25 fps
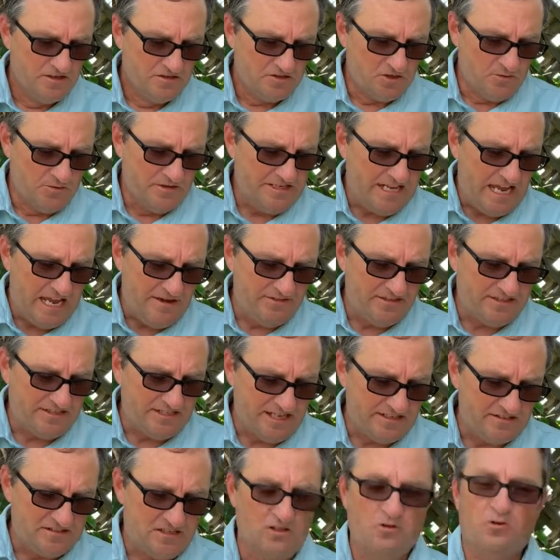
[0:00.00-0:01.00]
So when David
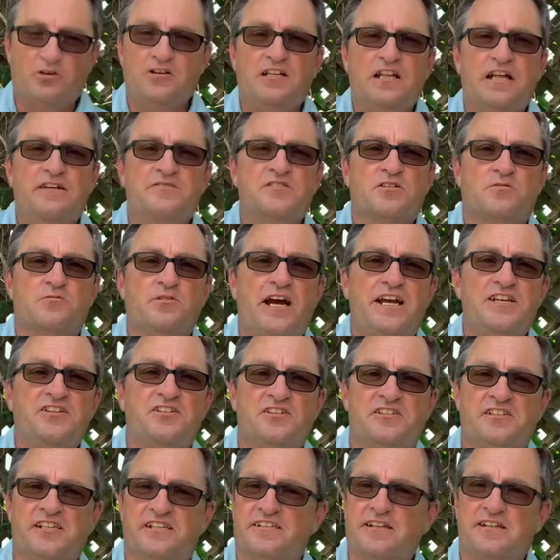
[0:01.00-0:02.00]
says the Lord loves the
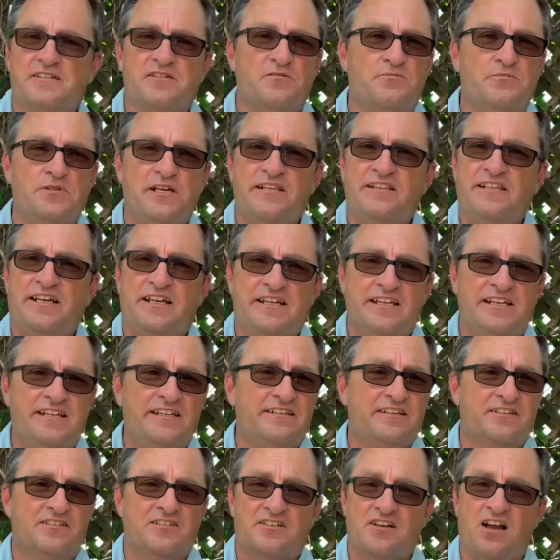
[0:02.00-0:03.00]
righteous, it doesn't mean that
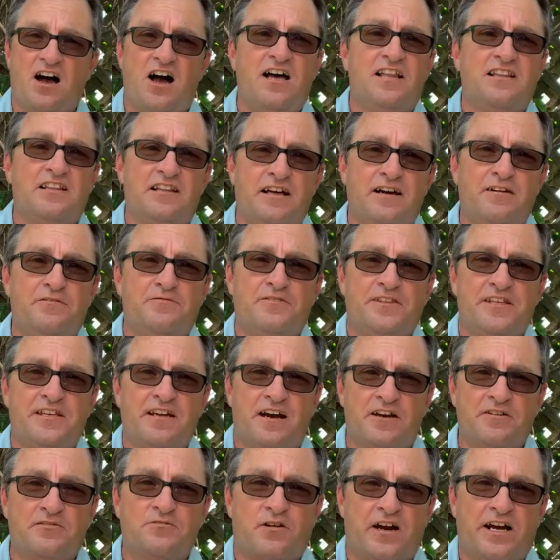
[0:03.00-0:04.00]
he does not love the
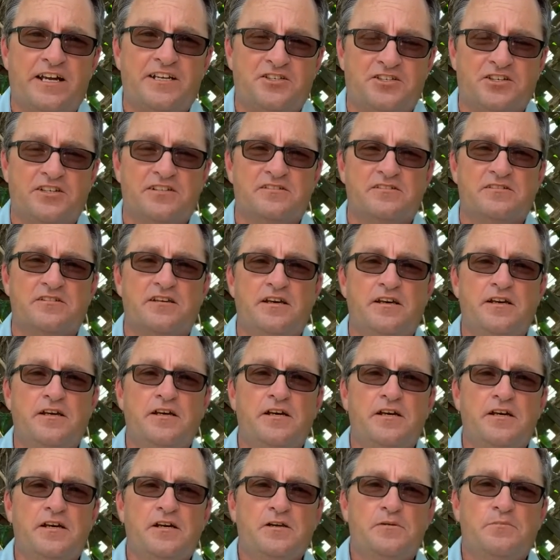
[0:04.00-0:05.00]
unrighteous,
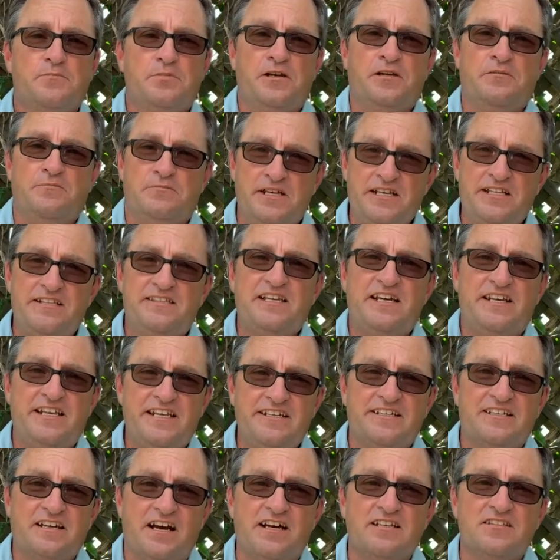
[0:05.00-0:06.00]
but it means that
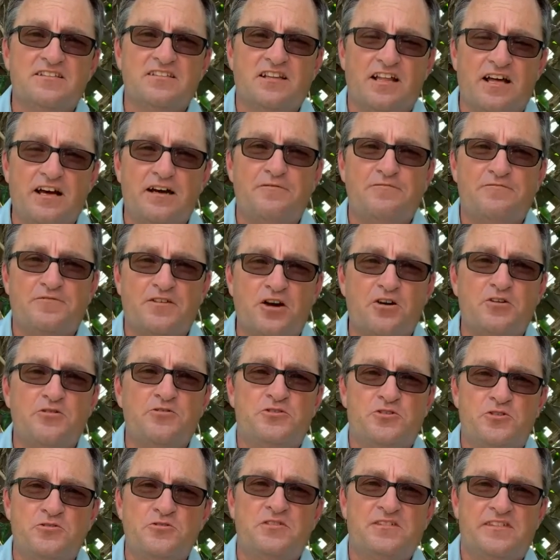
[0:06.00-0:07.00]
he does love
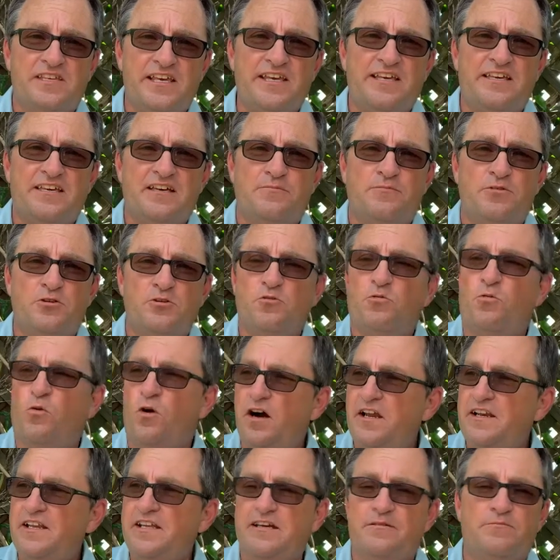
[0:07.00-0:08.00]
those who seek him, who
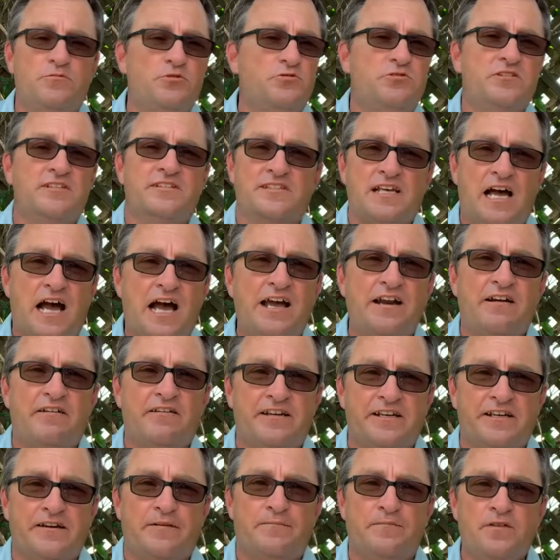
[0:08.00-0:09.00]
want him, who
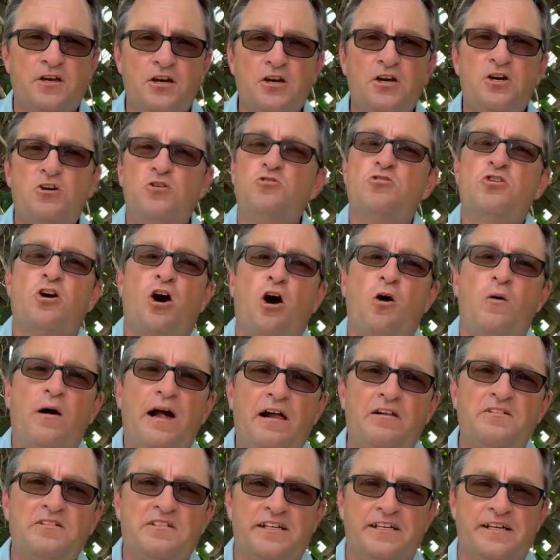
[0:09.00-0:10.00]
desire him, who call
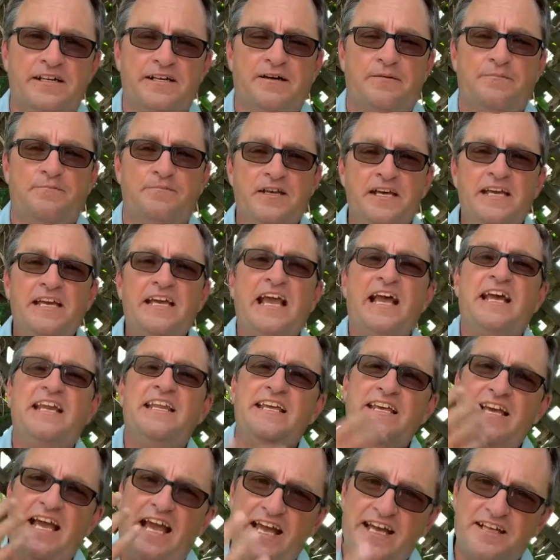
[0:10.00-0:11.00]
out to him, and
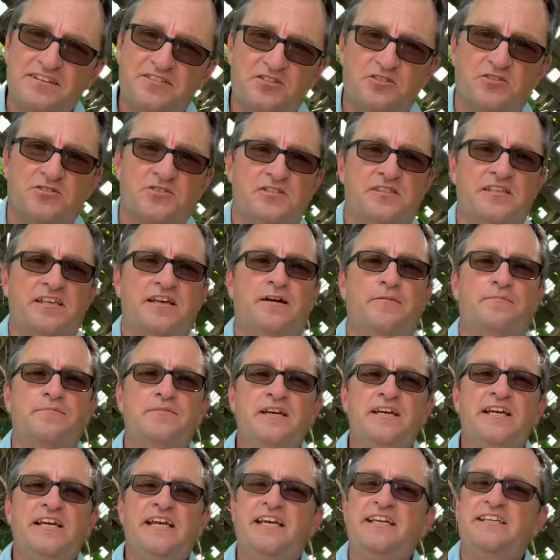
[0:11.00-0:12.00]
he answers them.
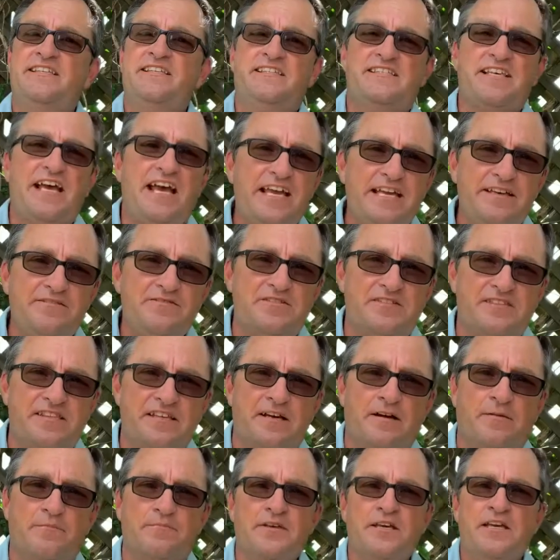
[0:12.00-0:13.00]
He saves
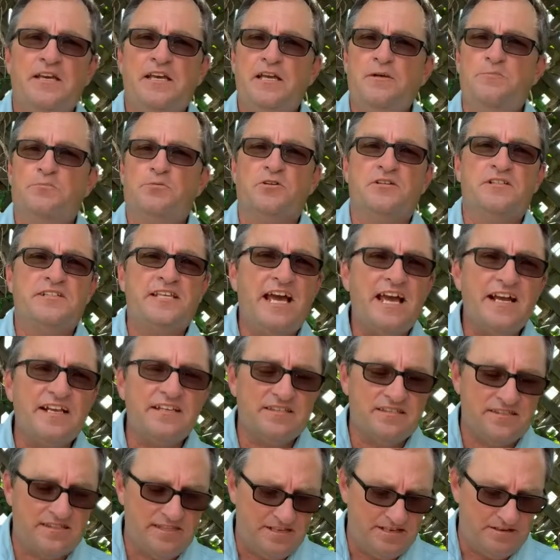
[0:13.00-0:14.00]
them. He
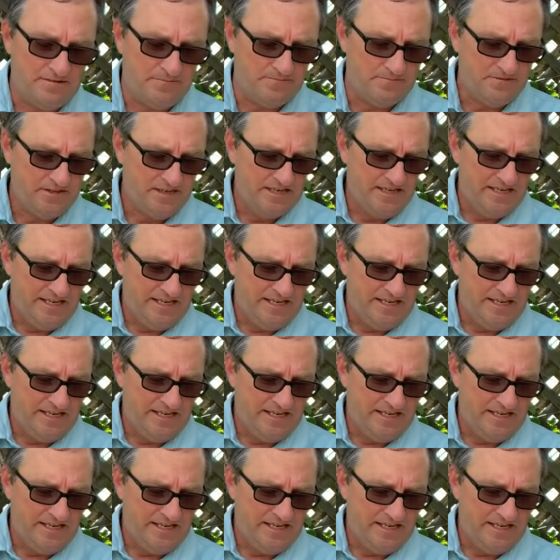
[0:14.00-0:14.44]
protects them.